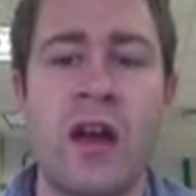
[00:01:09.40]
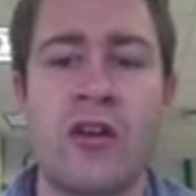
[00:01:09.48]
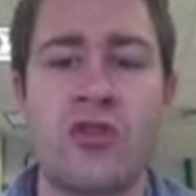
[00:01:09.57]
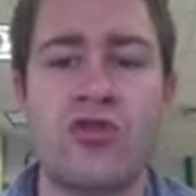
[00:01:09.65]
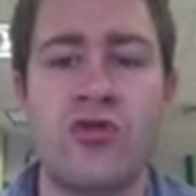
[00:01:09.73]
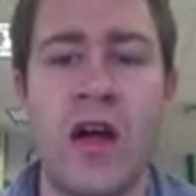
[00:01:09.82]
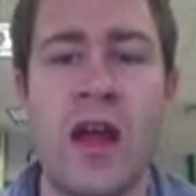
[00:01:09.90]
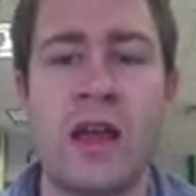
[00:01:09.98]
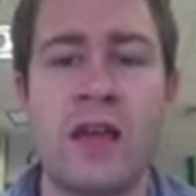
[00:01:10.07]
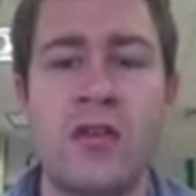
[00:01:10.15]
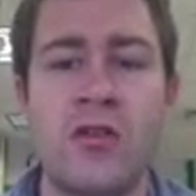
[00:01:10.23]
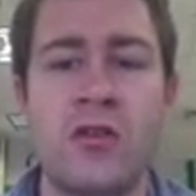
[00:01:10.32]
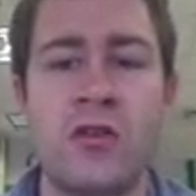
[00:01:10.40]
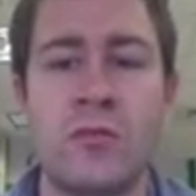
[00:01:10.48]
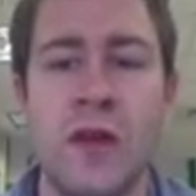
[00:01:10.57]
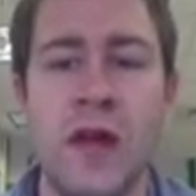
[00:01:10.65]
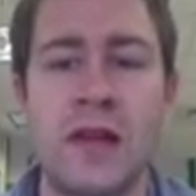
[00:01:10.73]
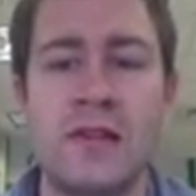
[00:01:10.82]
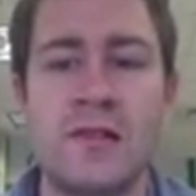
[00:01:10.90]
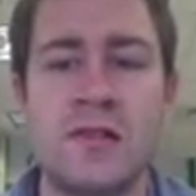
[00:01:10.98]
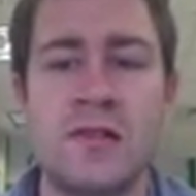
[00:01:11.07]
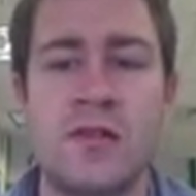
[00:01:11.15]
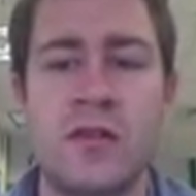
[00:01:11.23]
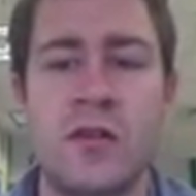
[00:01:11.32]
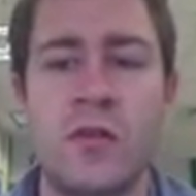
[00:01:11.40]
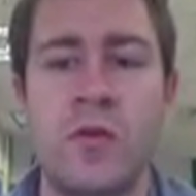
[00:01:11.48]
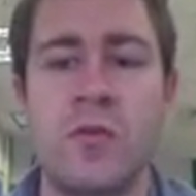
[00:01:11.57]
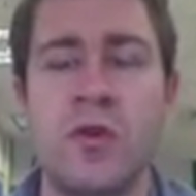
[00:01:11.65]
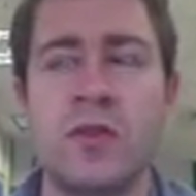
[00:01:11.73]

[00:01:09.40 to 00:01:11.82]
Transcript: our triangular base. We